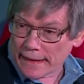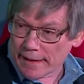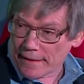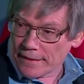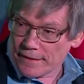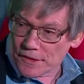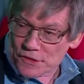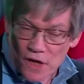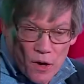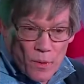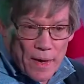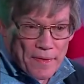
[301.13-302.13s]
there's
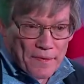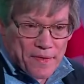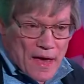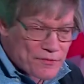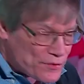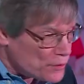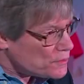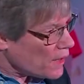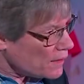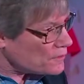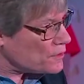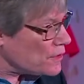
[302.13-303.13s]
no way that that
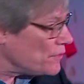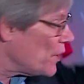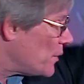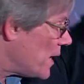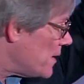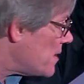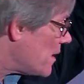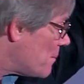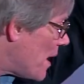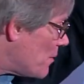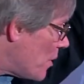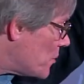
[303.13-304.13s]
photon could have known anything
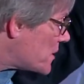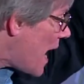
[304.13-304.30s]
about what was